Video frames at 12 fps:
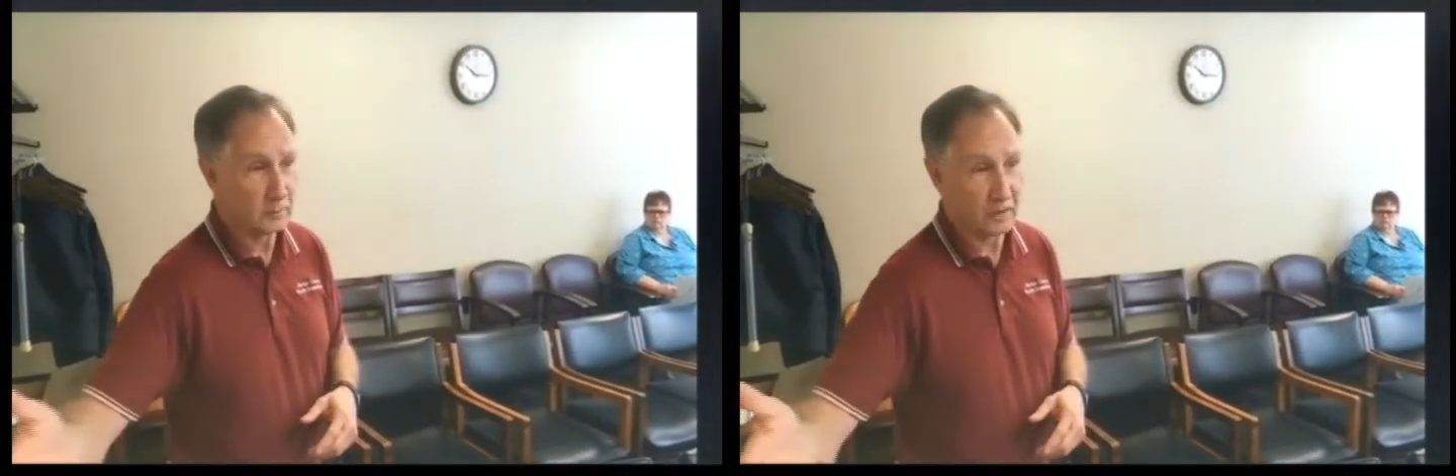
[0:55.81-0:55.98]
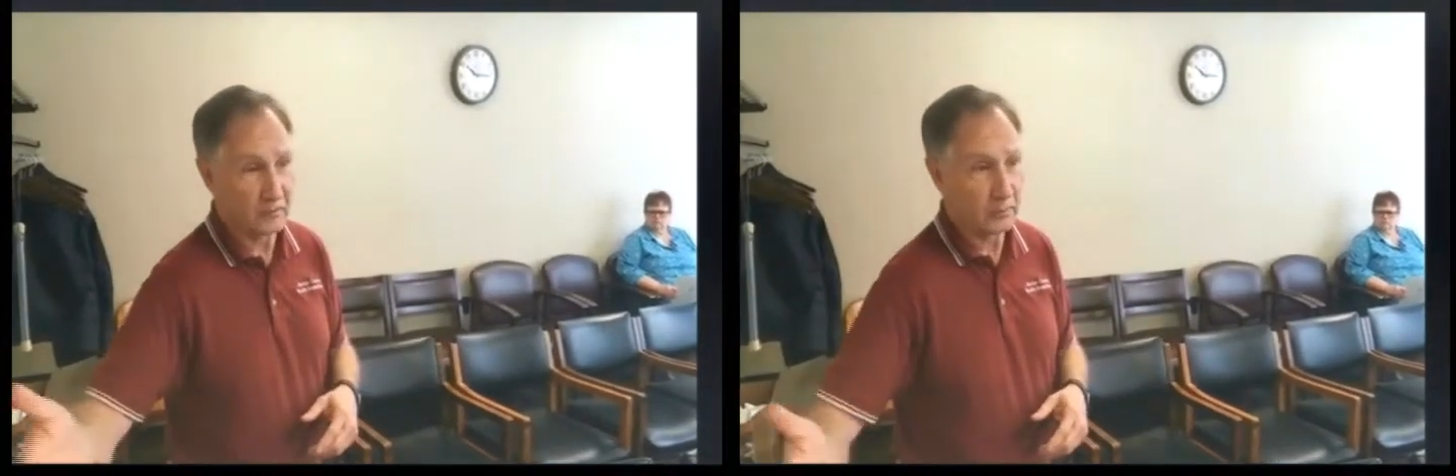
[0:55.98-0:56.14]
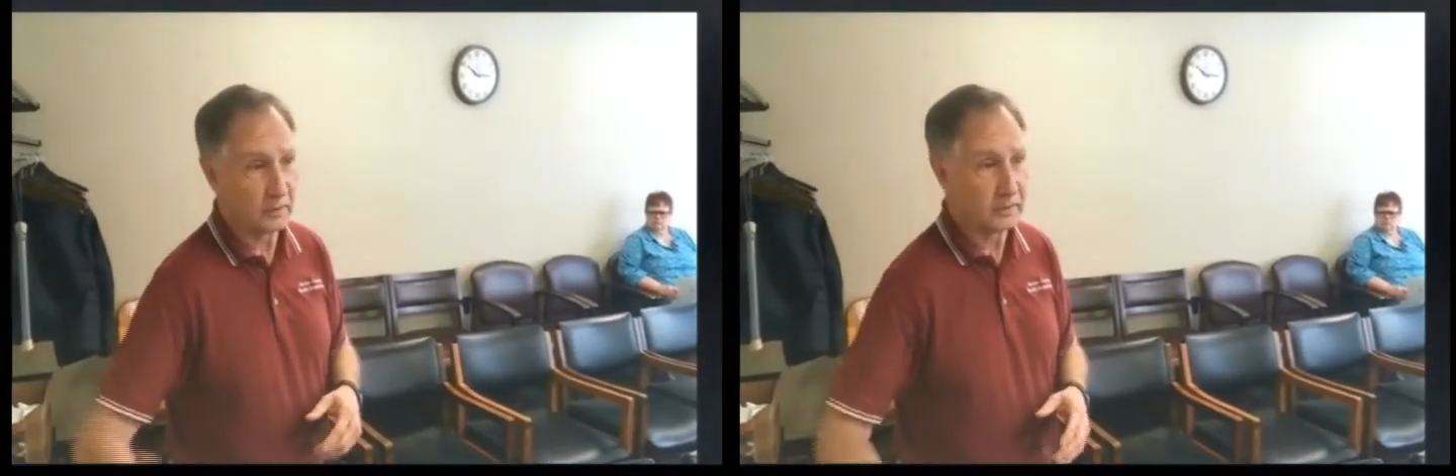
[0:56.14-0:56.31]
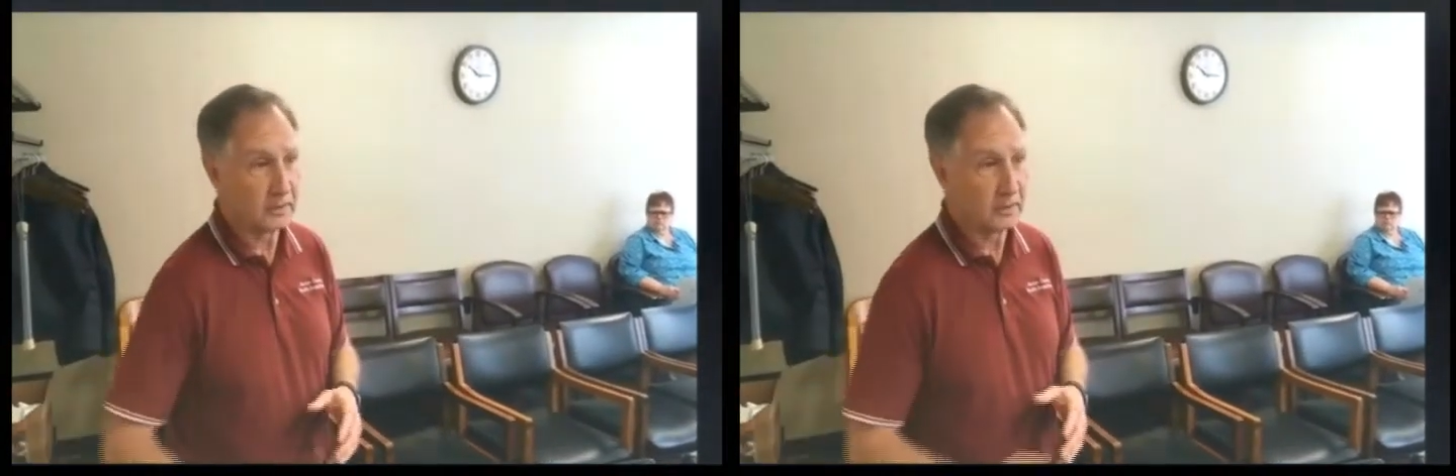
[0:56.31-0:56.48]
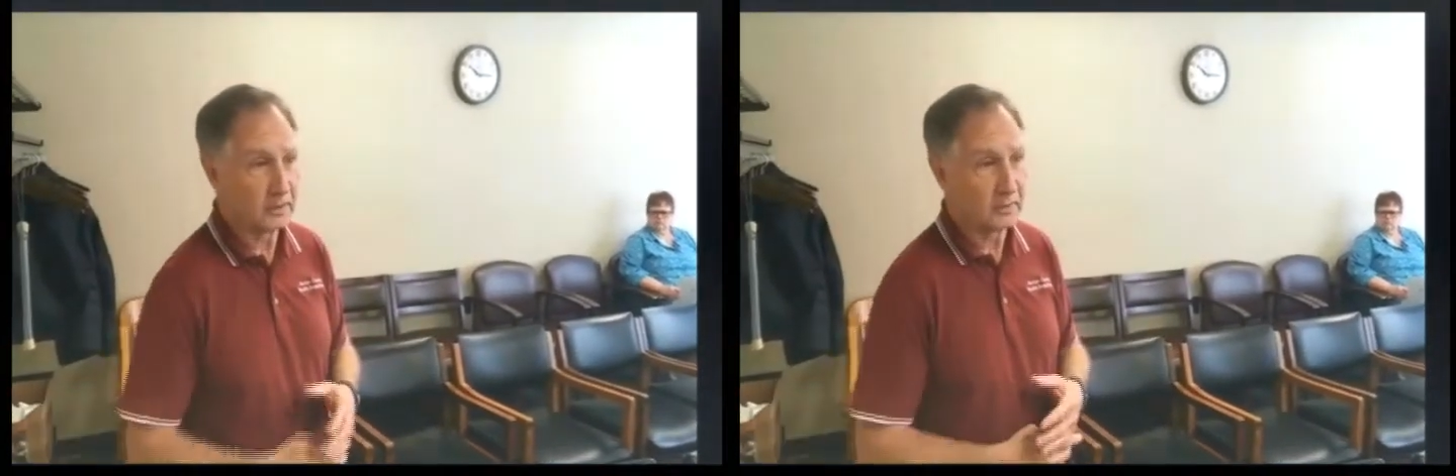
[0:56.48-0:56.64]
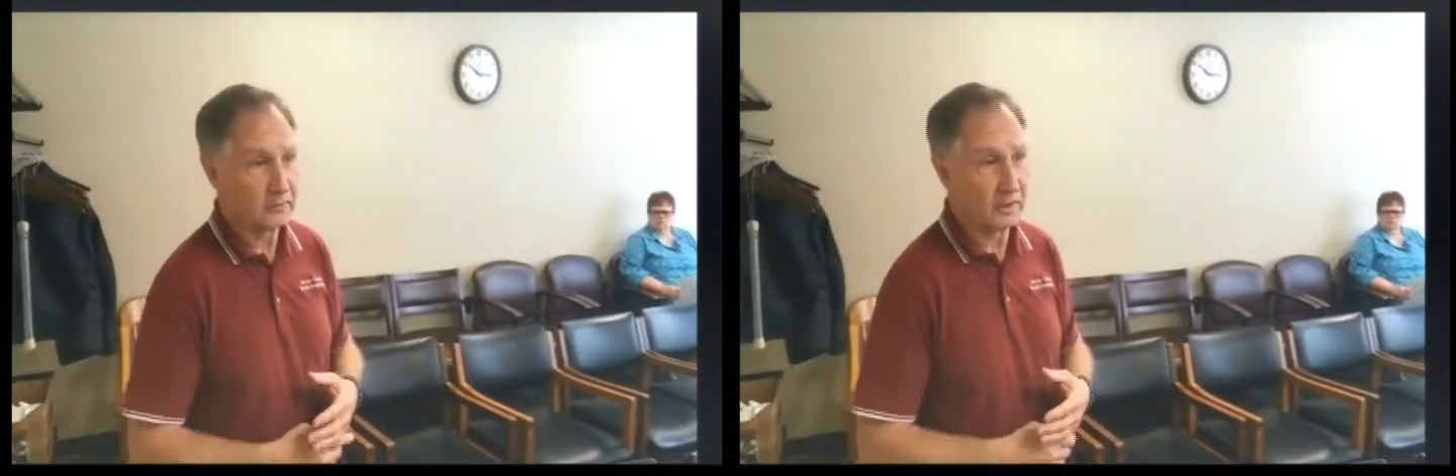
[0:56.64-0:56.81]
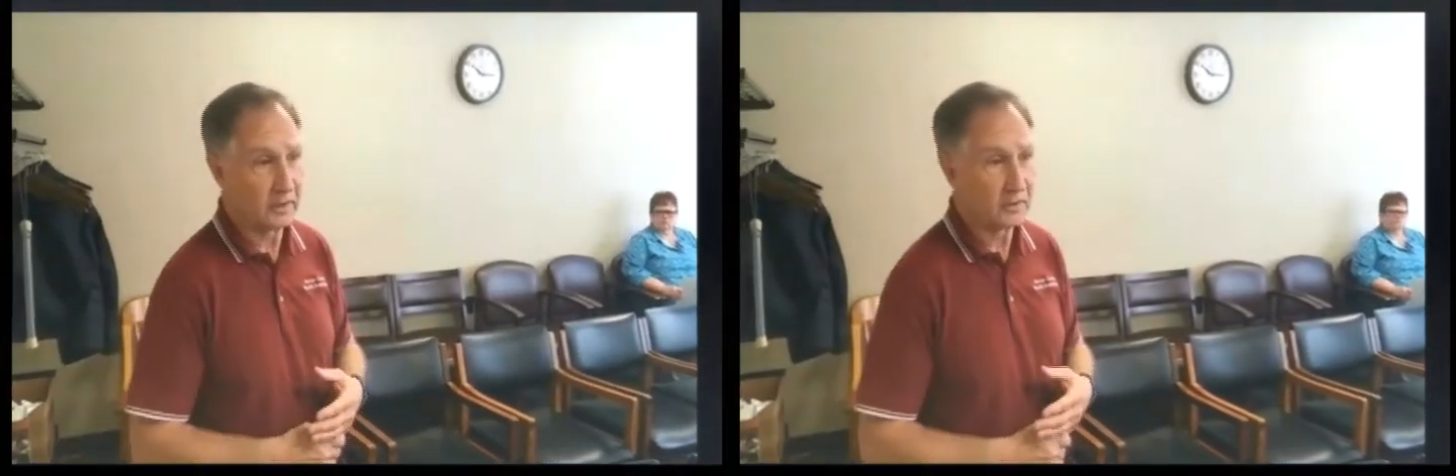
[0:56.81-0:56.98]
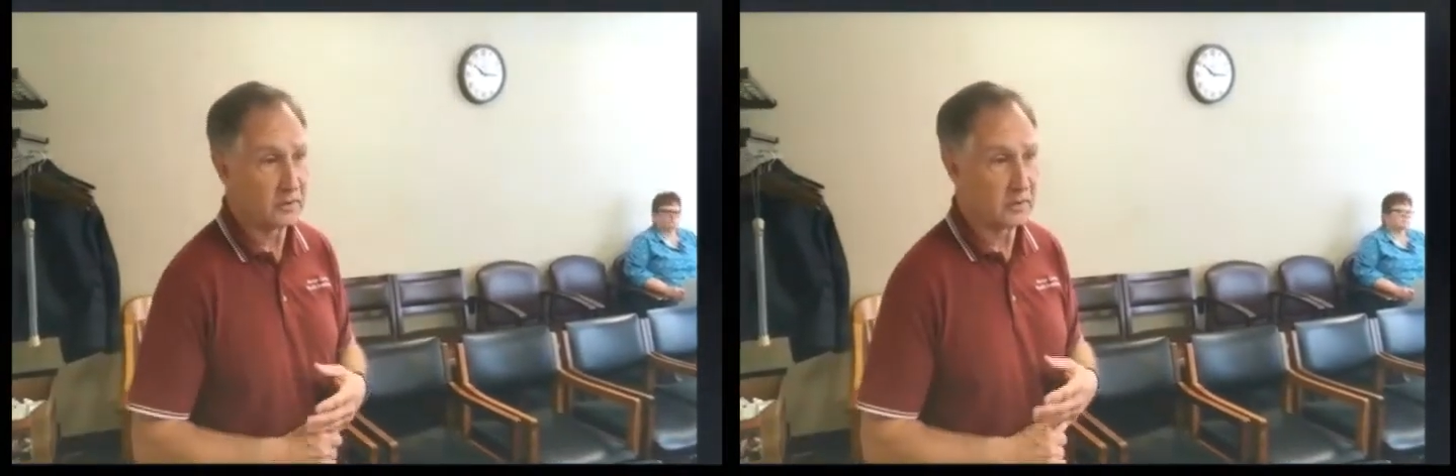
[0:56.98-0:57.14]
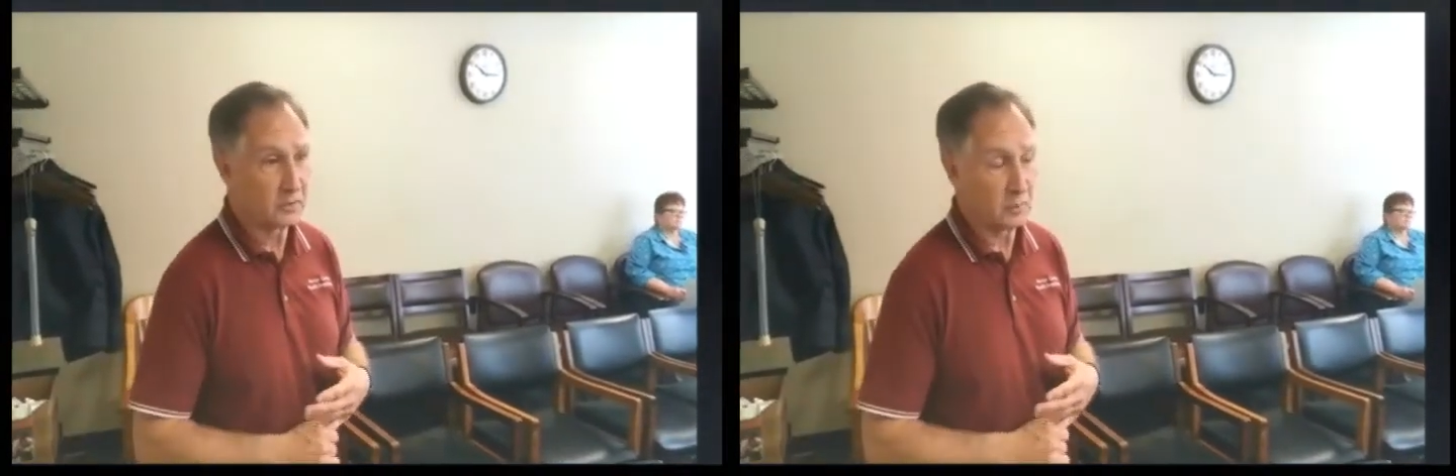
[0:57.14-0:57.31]
government
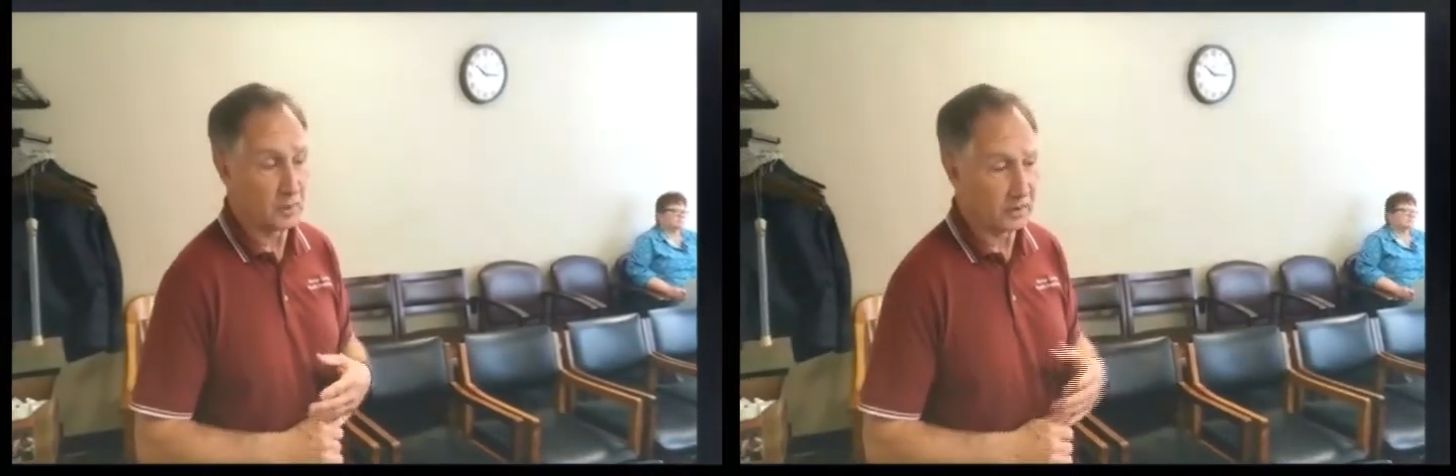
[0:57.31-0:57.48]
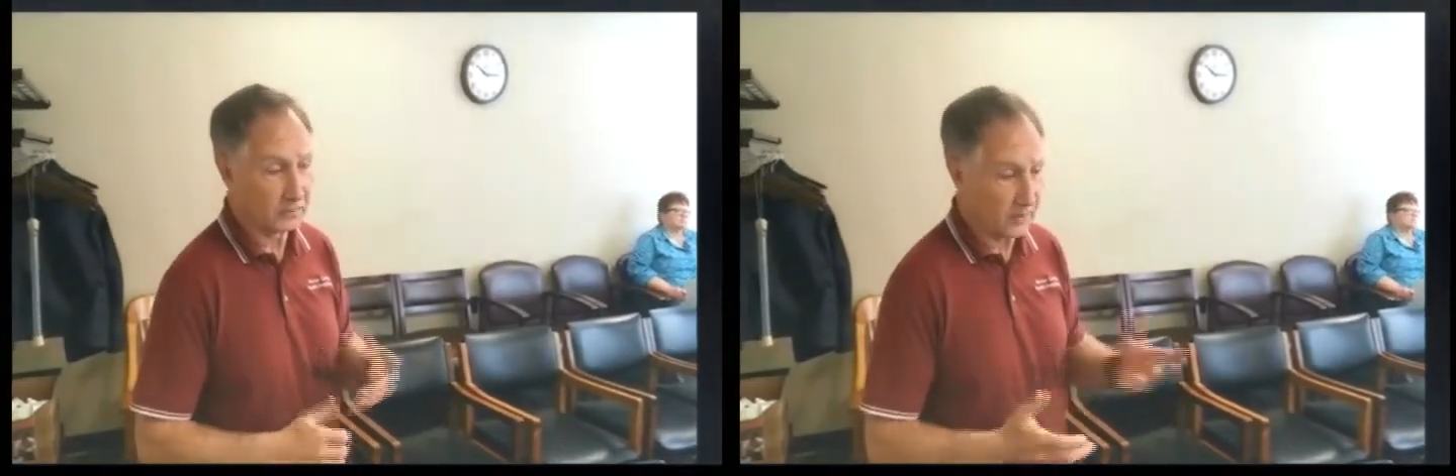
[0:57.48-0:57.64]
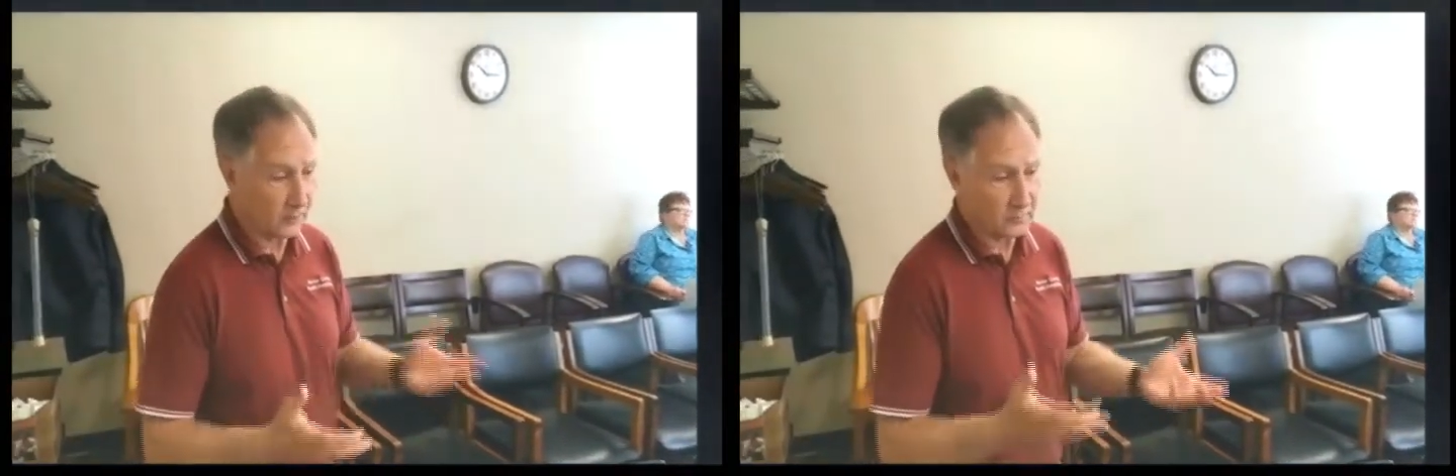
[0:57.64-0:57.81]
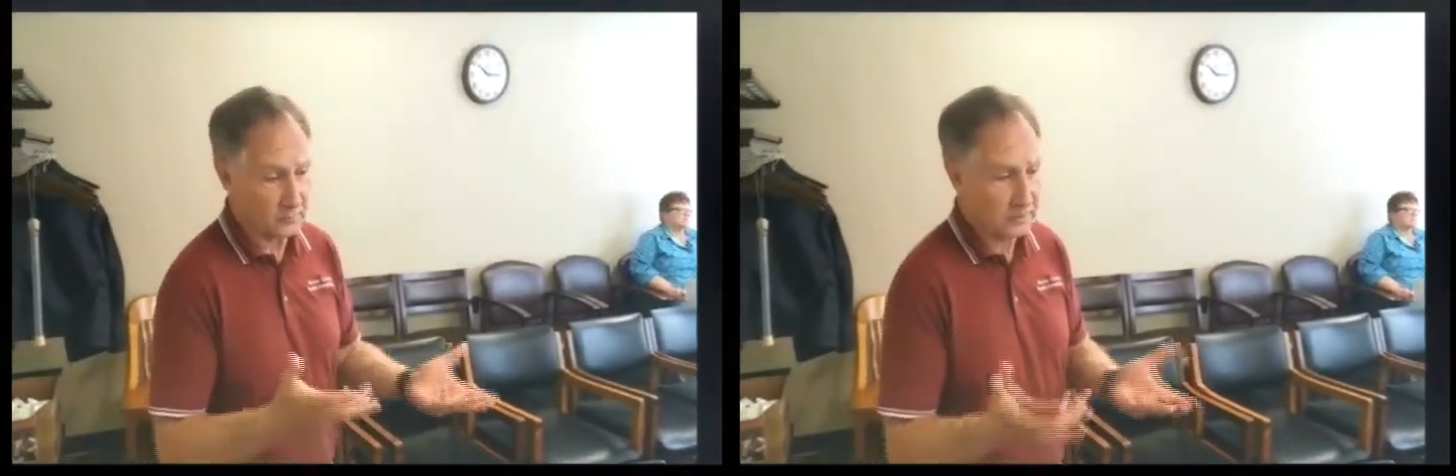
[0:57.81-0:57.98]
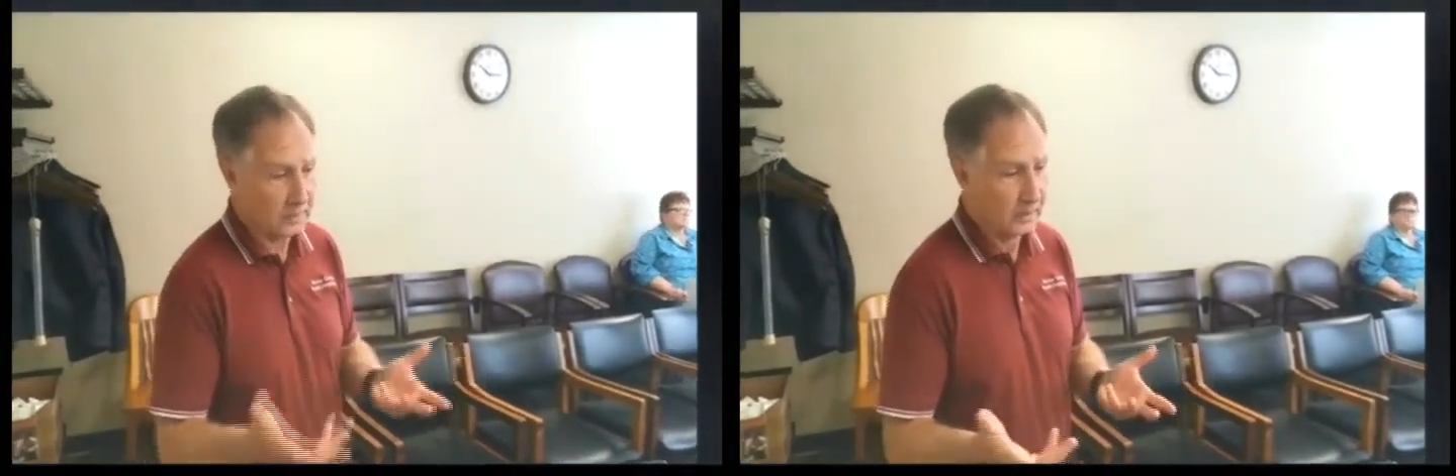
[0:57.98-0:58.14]
functions as well as others.